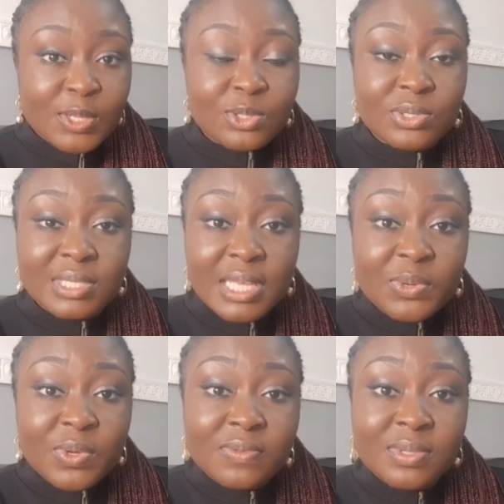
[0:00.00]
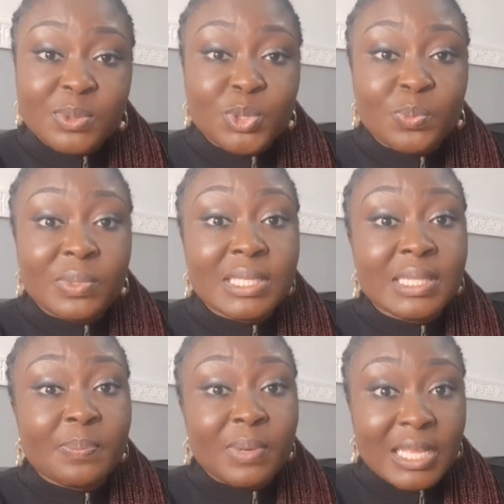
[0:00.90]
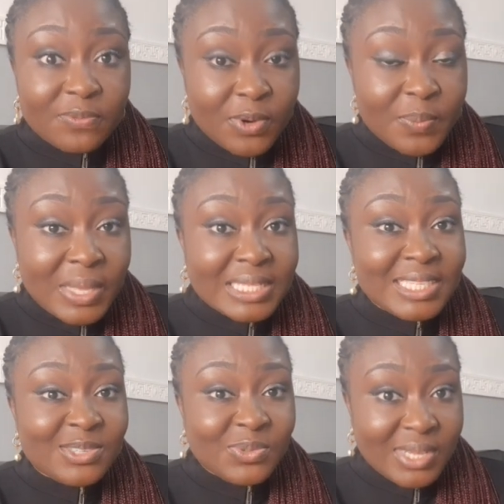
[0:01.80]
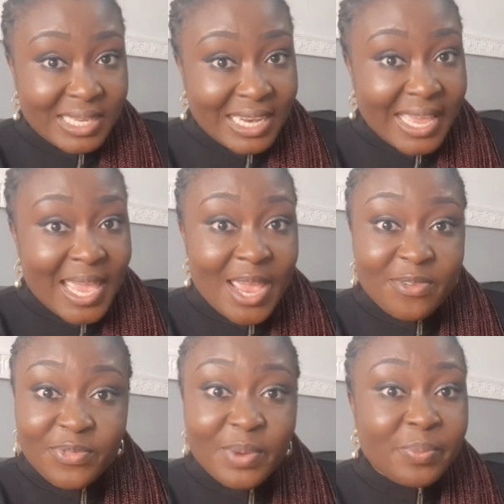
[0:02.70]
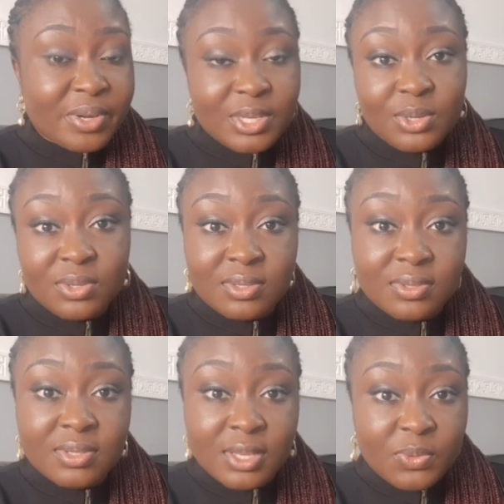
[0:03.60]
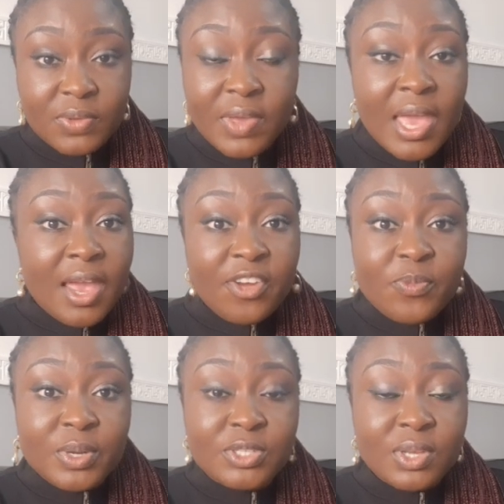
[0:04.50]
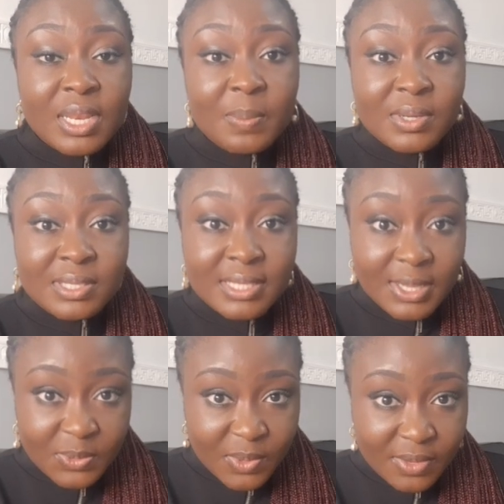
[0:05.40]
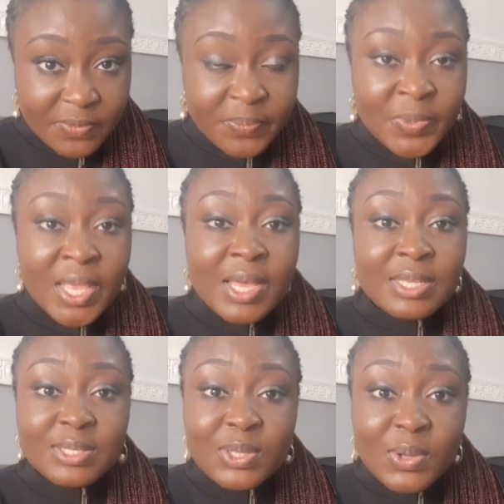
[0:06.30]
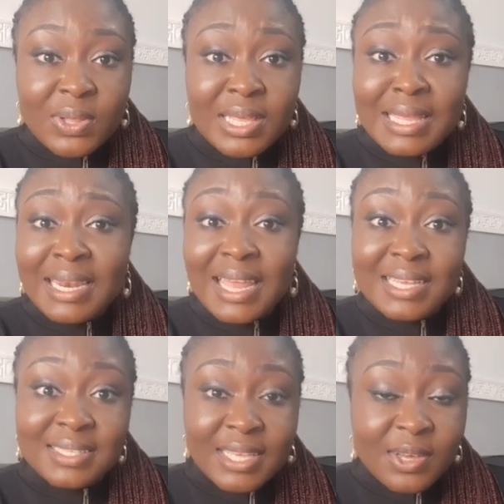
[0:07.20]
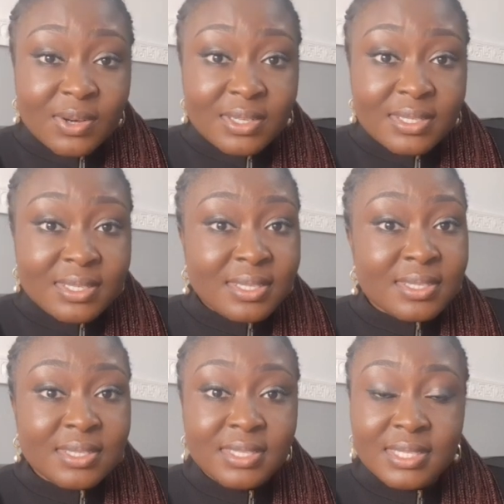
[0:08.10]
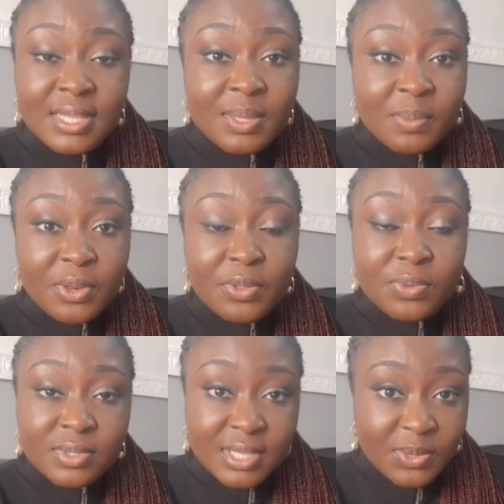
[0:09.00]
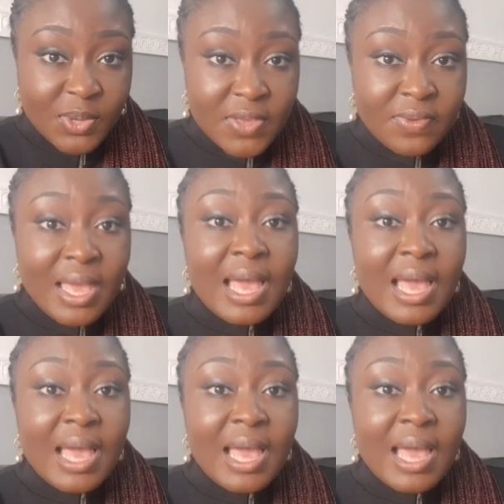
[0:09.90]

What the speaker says: So Sendwave seems to be the platform that is reigning. Like everybody knows Sendwave. Everybody's talking about Sendwave. So in like seconds, she sent the money through Sendwave,